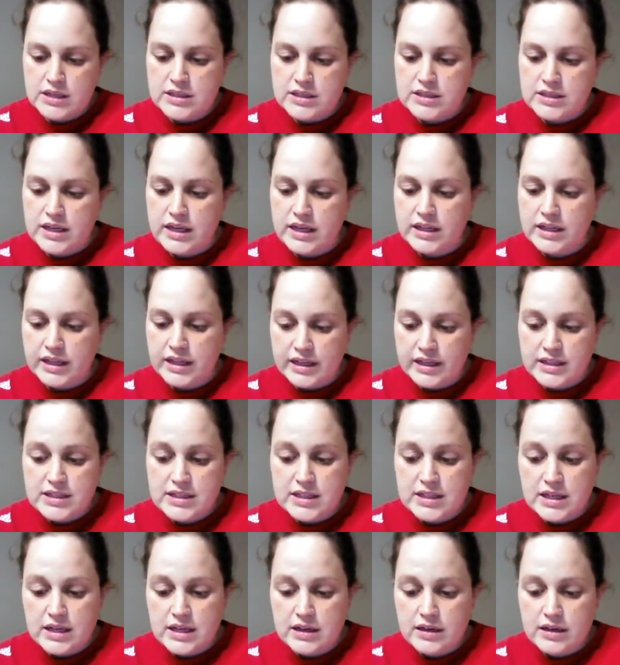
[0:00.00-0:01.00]
take
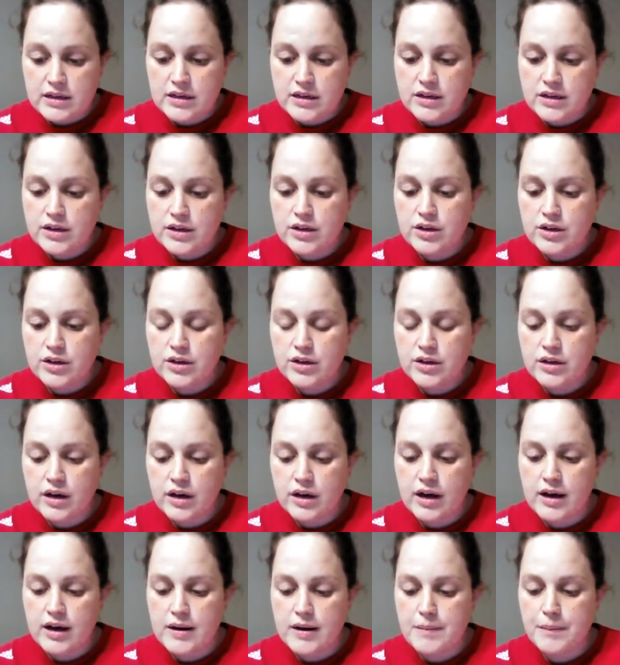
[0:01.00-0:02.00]
legacy,
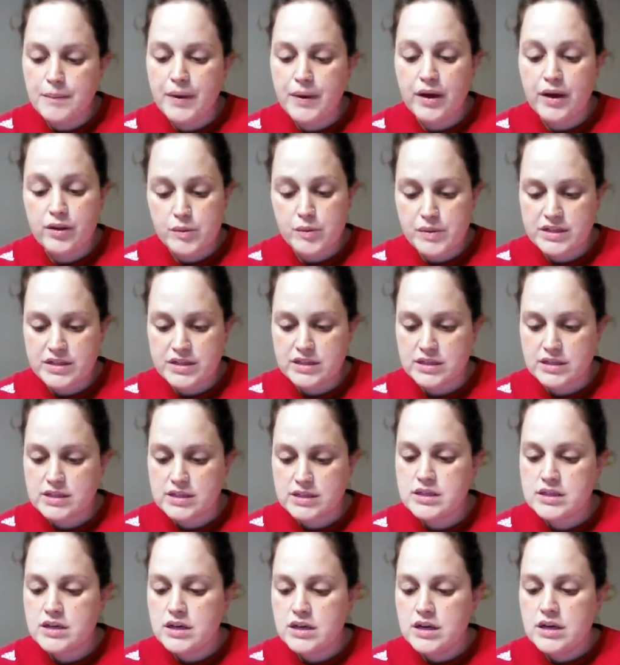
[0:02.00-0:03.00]
my other
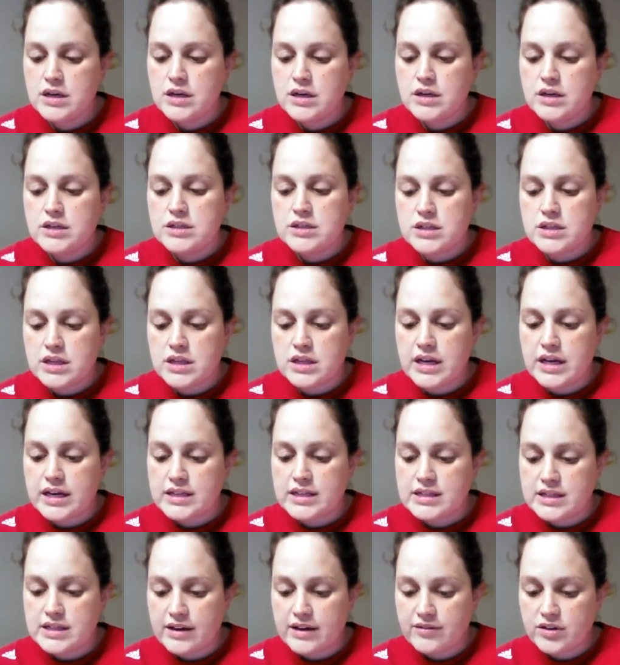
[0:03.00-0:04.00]
business, to the
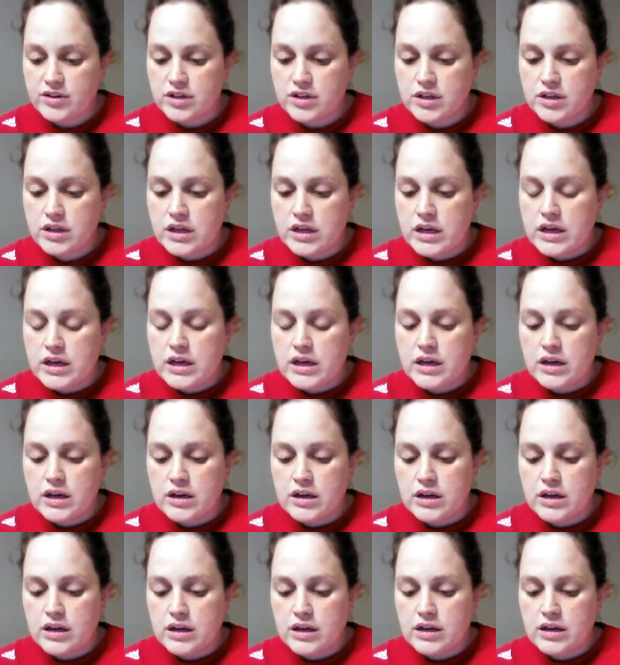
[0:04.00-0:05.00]
next level,
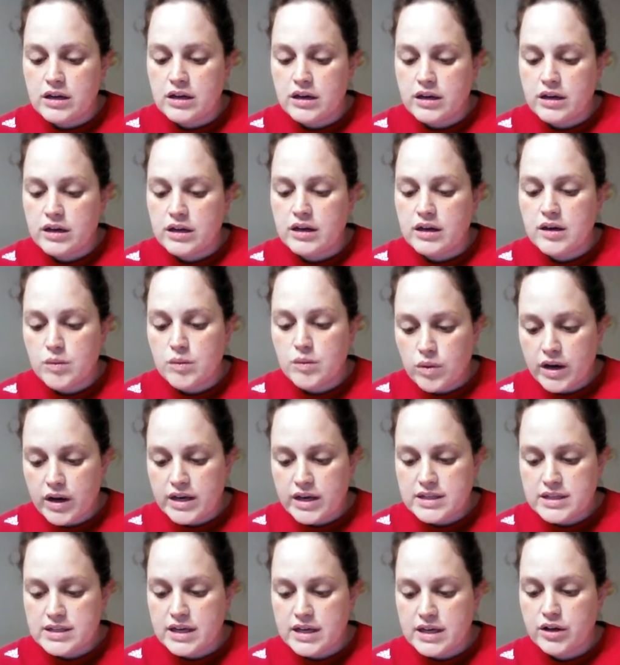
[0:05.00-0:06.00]

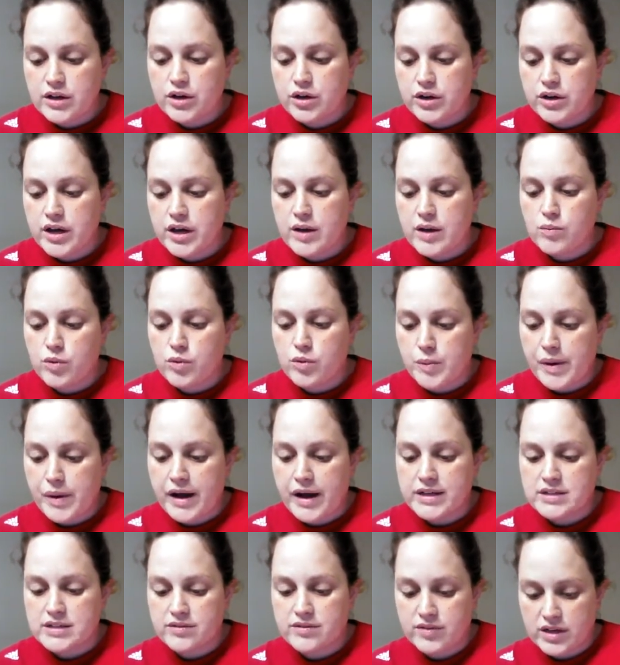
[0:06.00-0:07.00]
income-wise, and create more
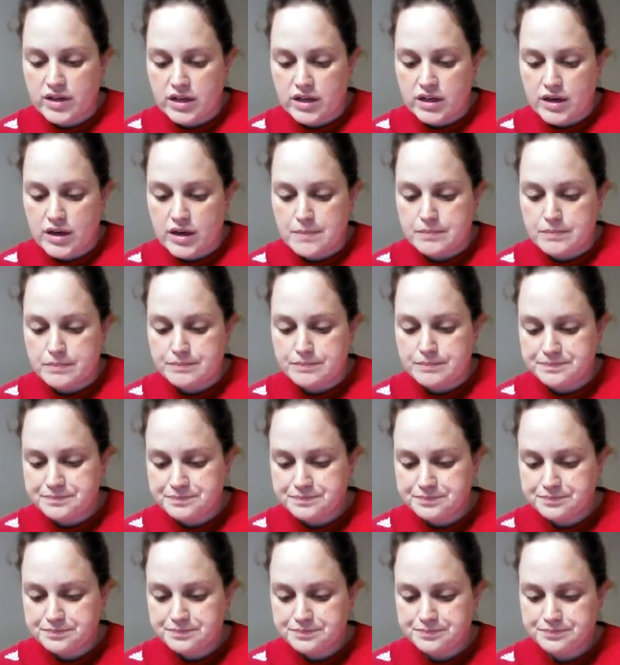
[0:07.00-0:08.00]
passive income.
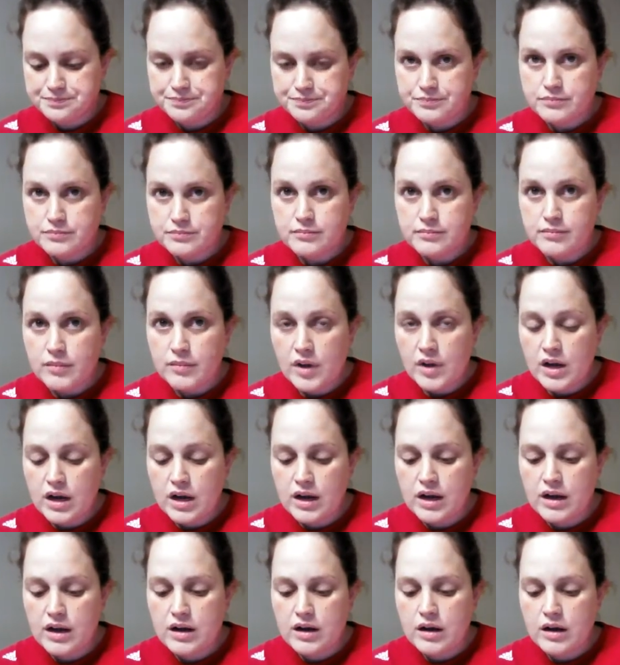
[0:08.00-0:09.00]

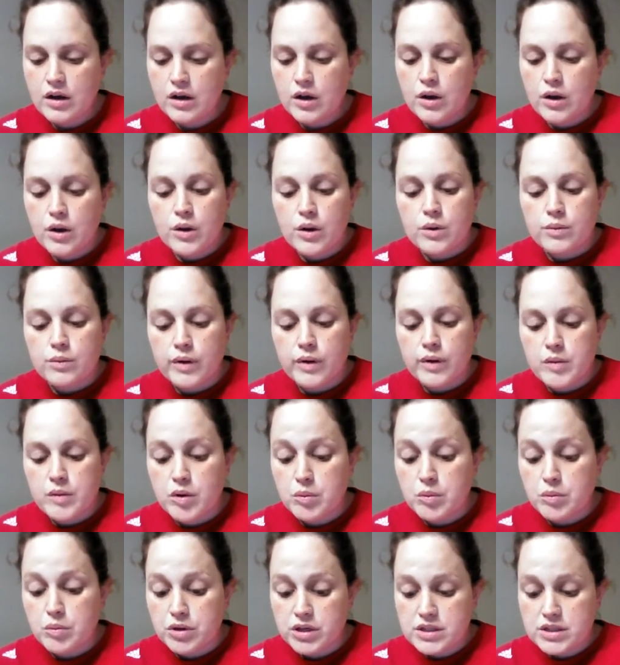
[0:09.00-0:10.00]
Write
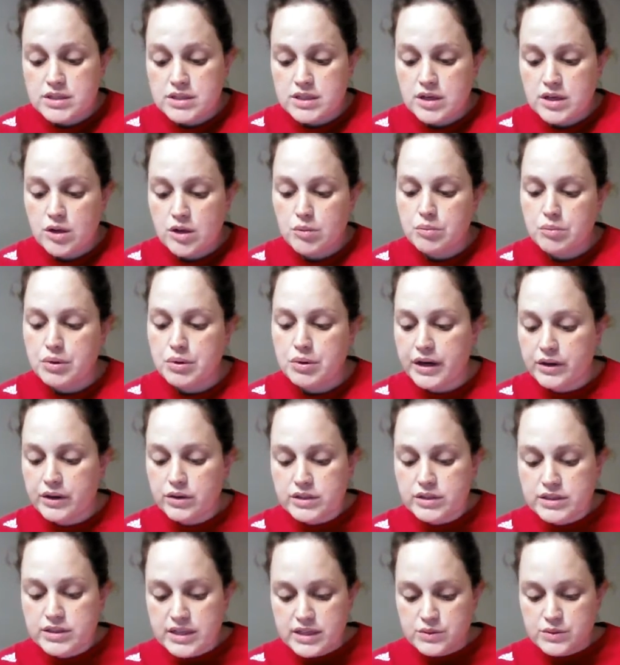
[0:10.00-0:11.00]
more books,
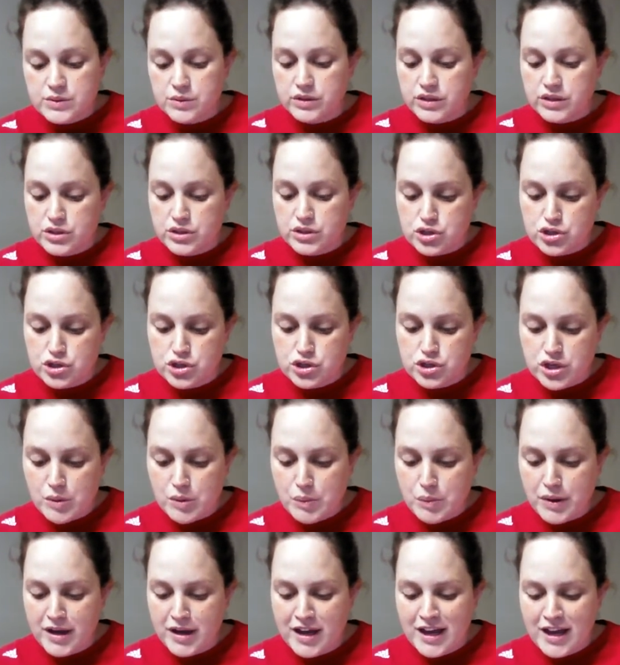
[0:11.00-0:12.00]
prioritize relationship,